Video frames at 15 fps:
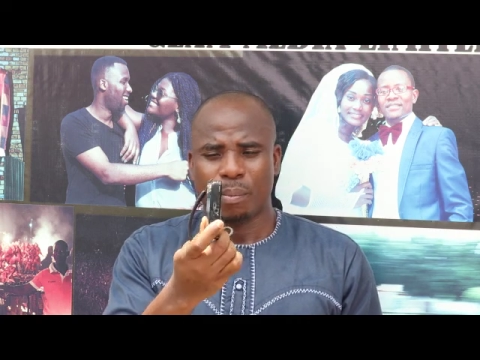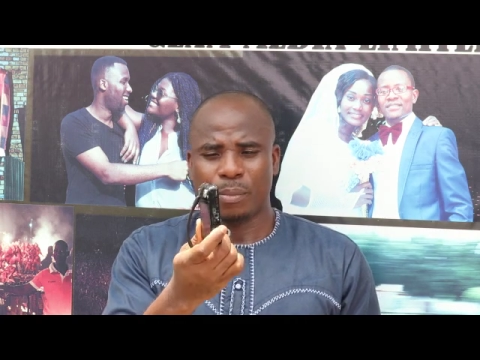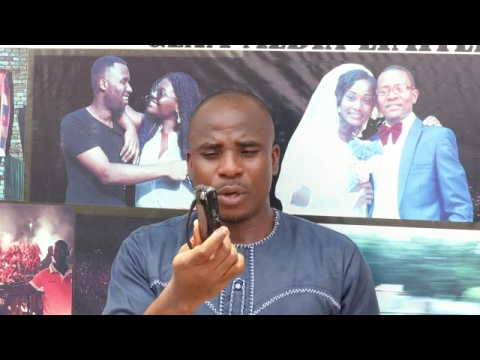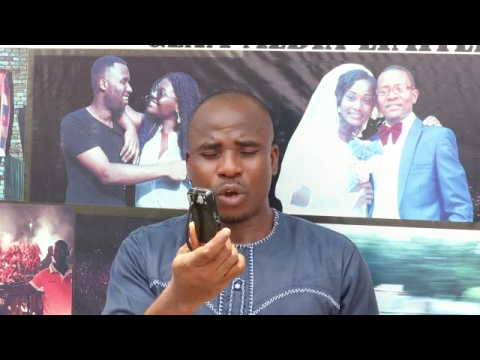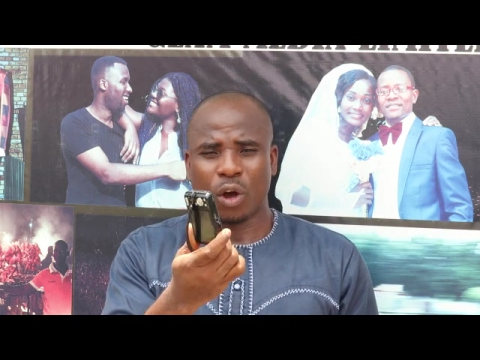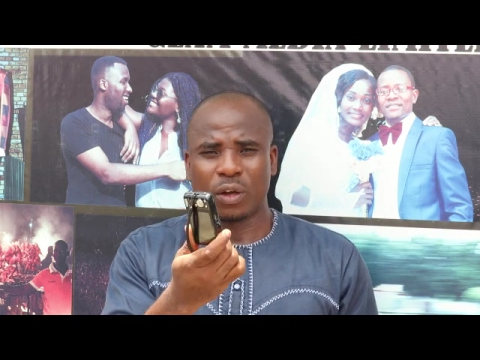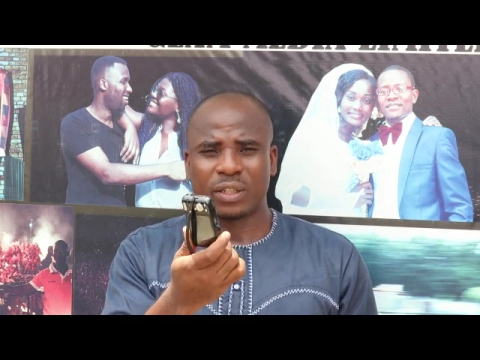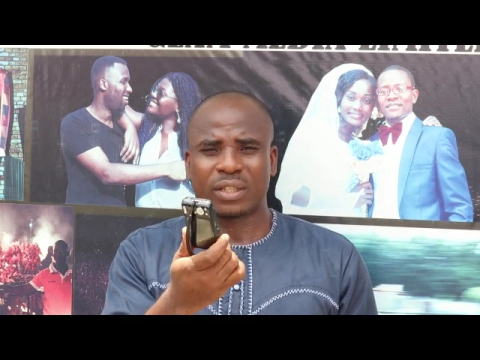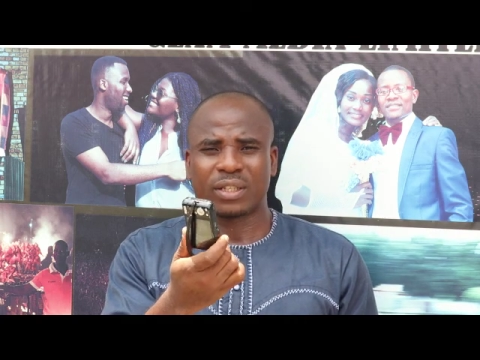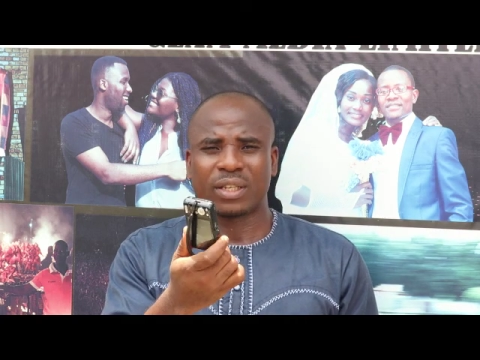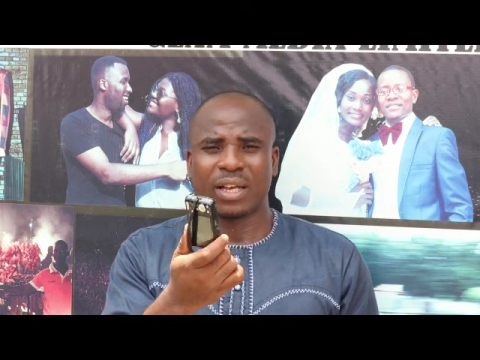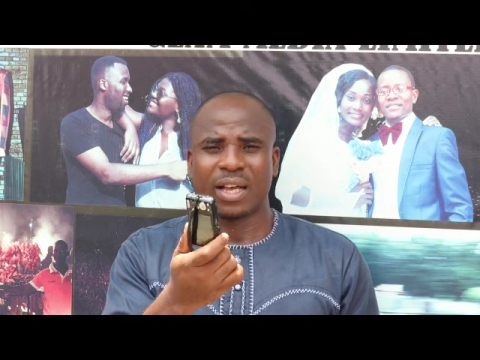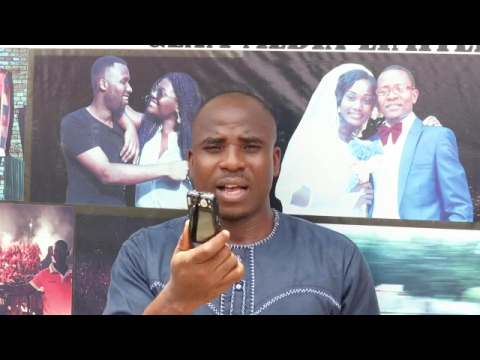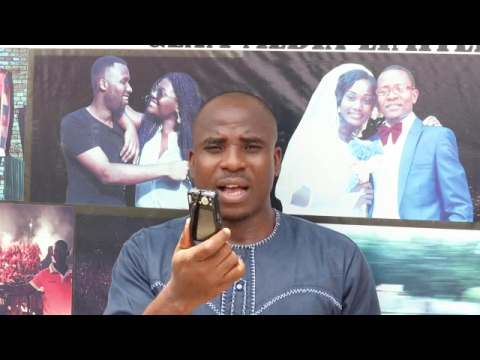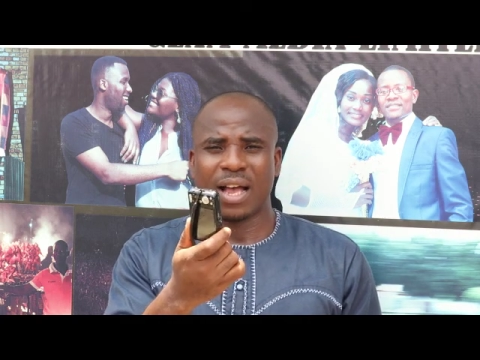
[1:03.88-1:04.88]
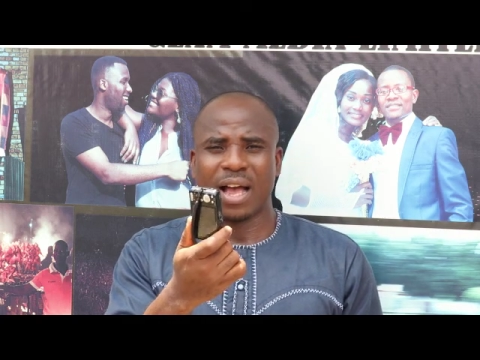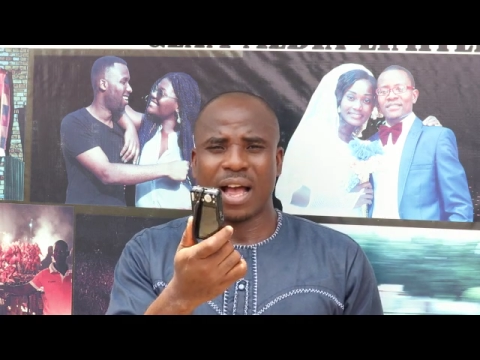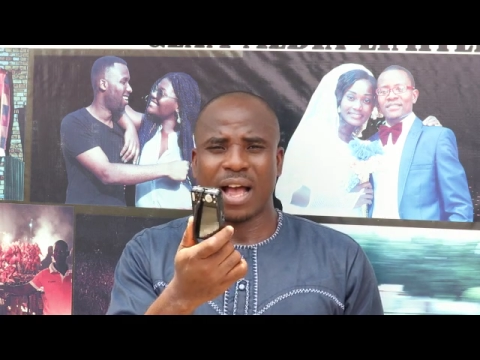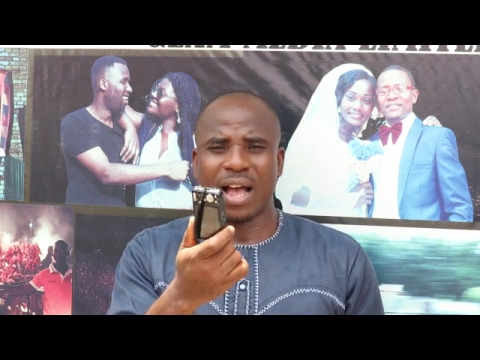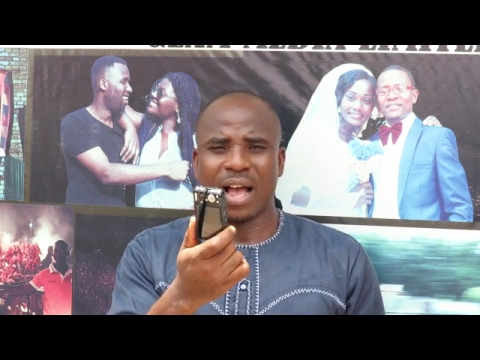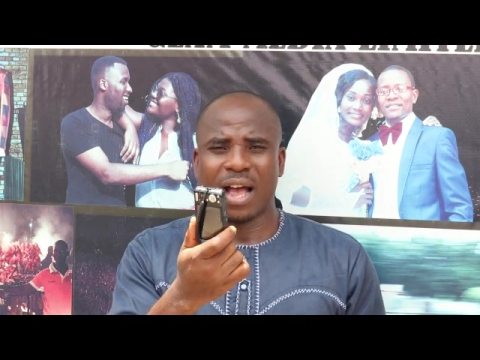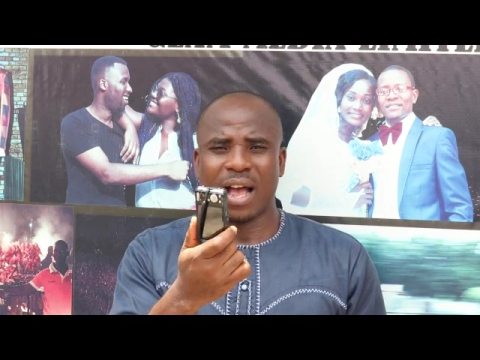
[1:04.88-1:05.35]
because
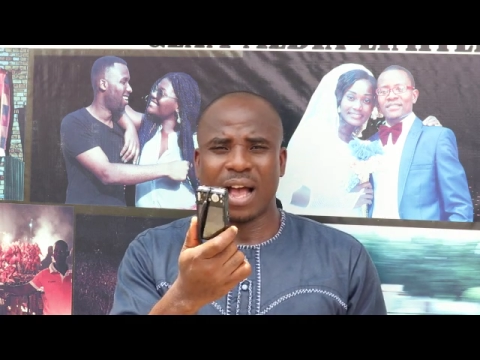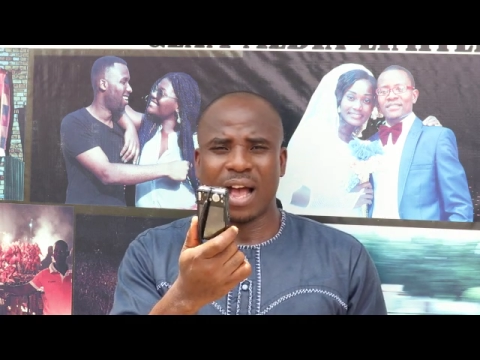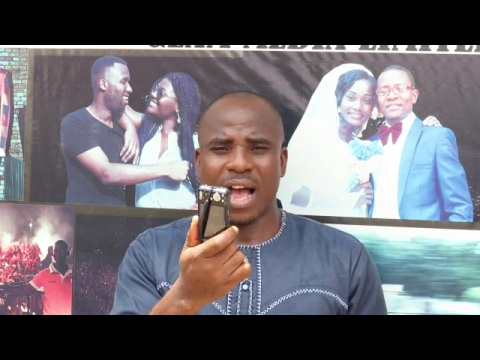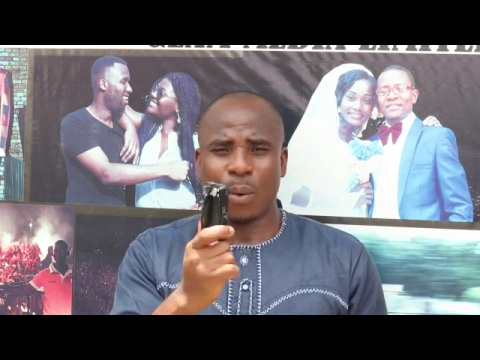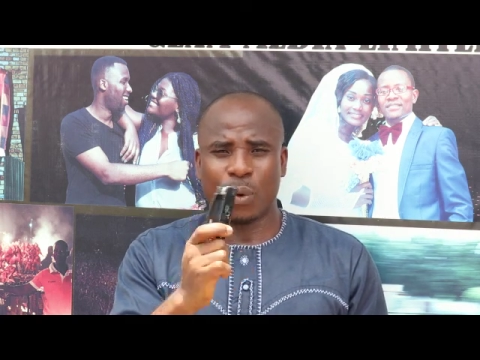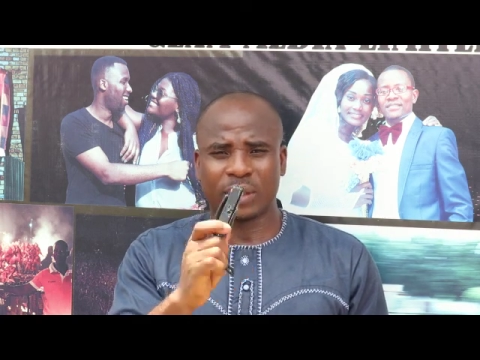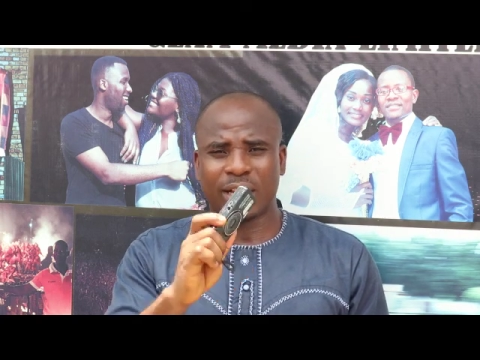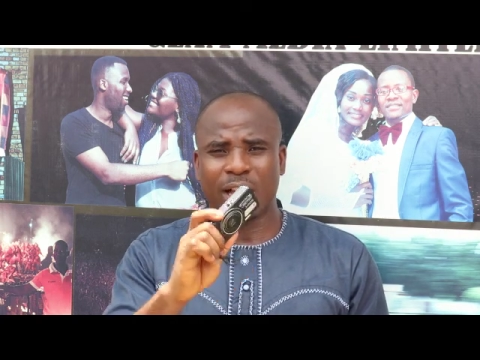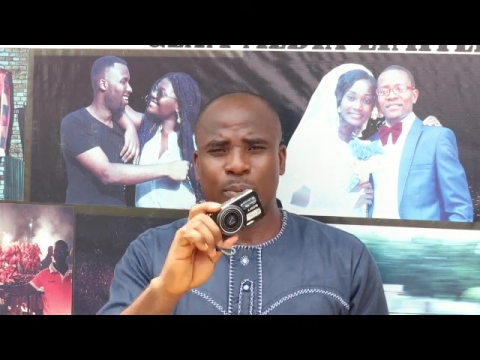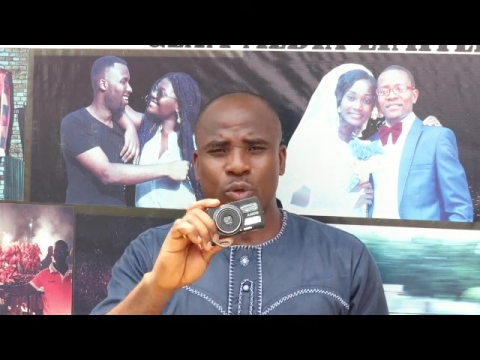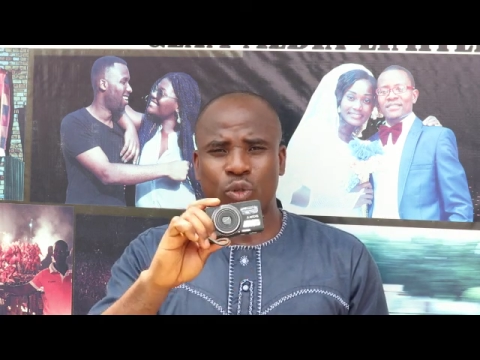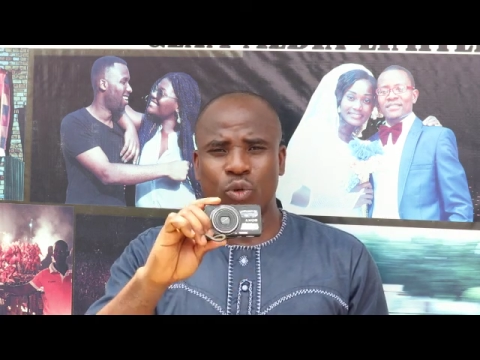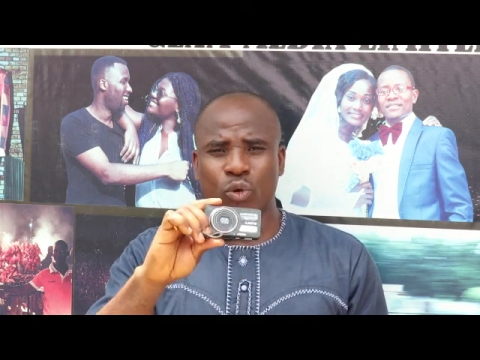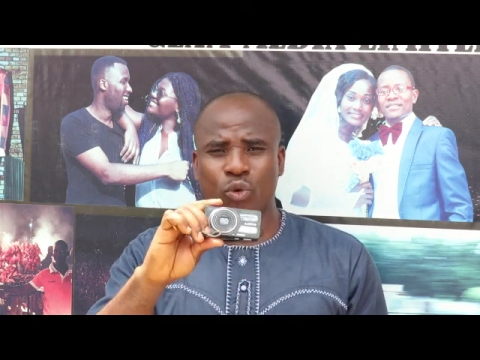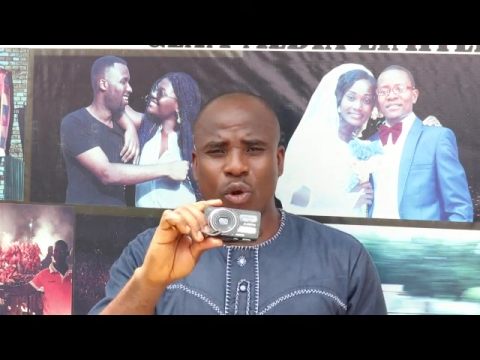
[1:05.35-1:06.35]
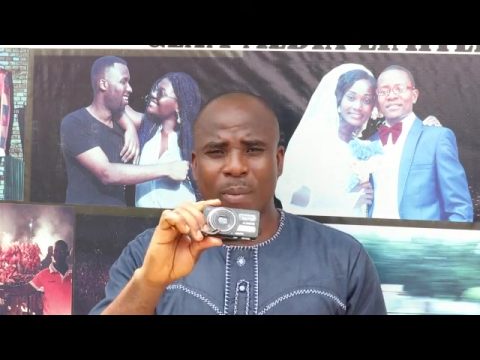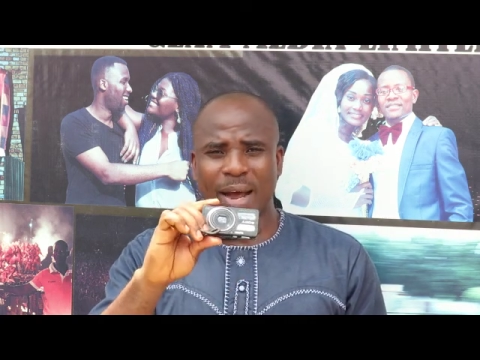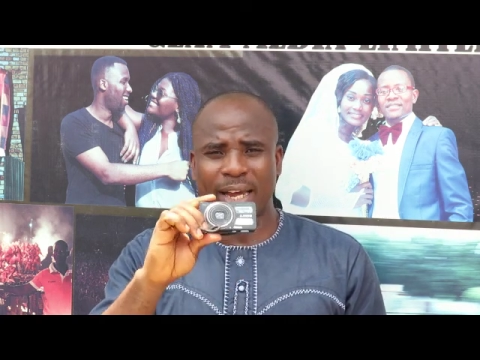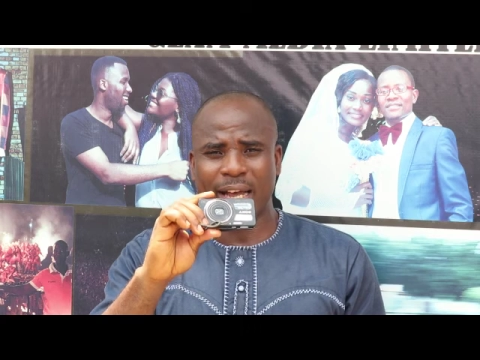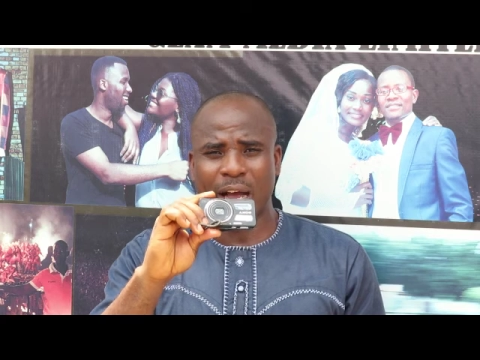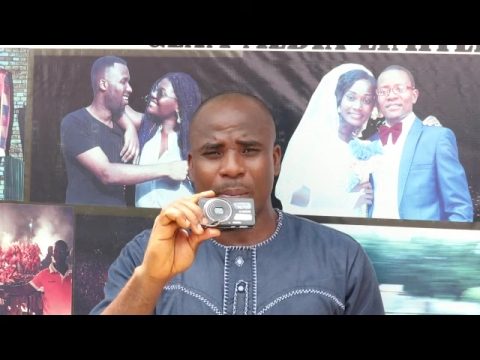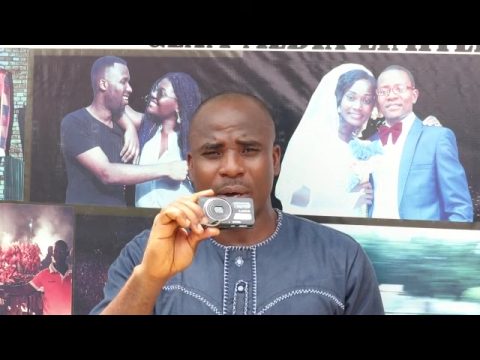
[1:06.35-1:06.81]
I was able to know
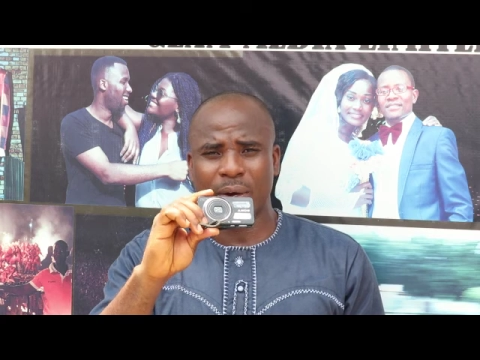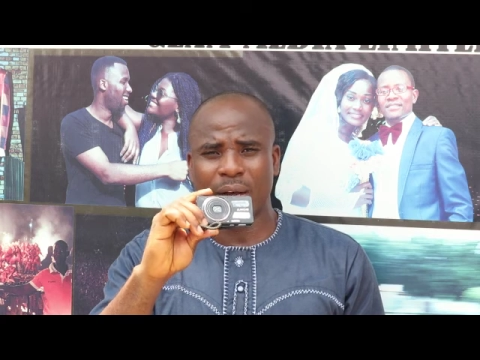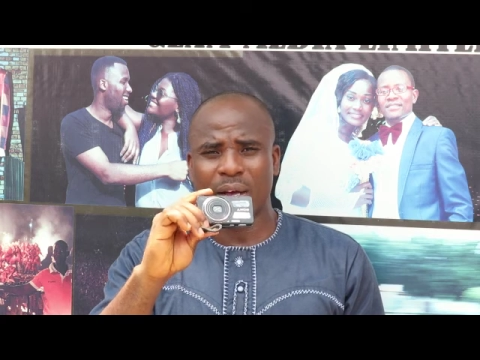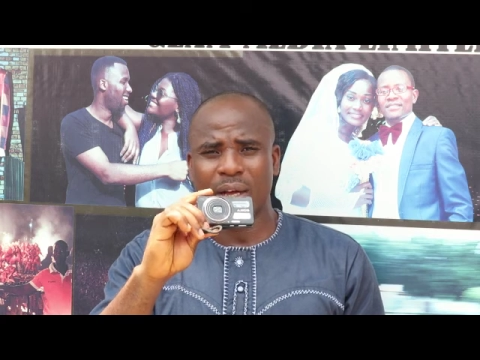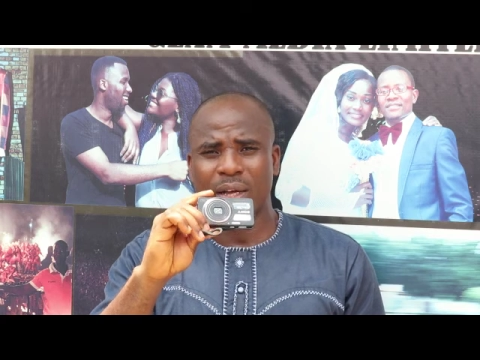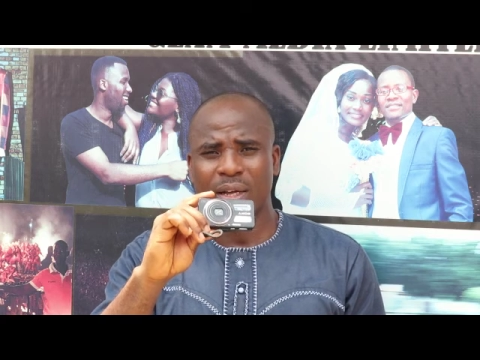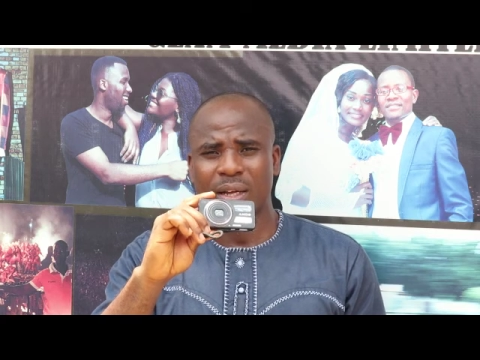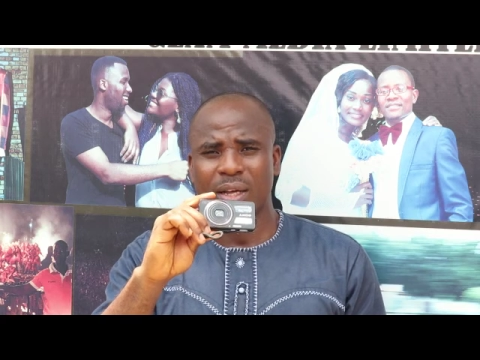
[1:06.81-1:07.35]
my camera,